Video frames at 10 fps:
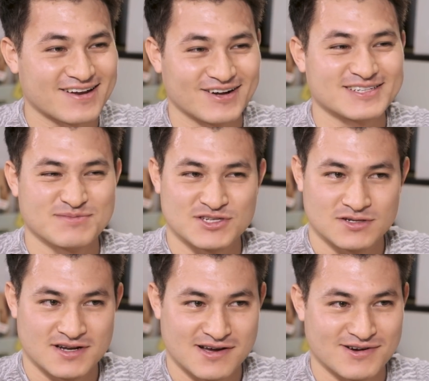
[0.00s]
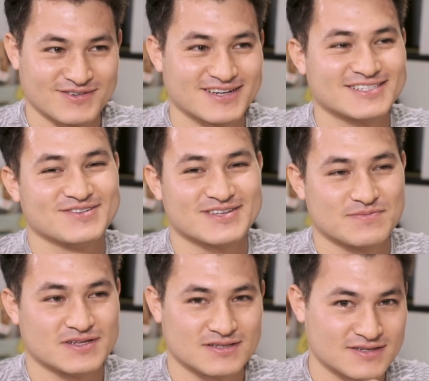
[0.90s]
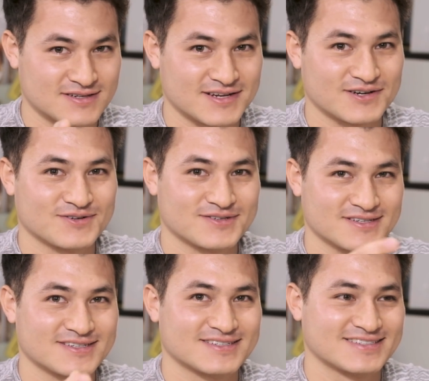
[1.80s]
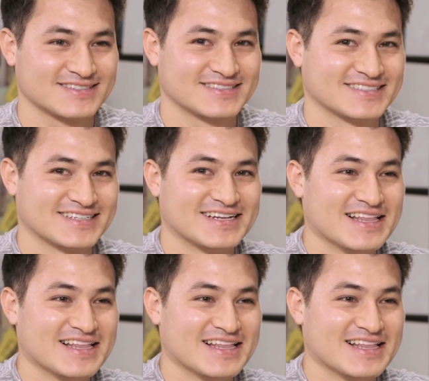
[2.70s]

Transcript: I called him Snow because Yuki means snow. And yeah.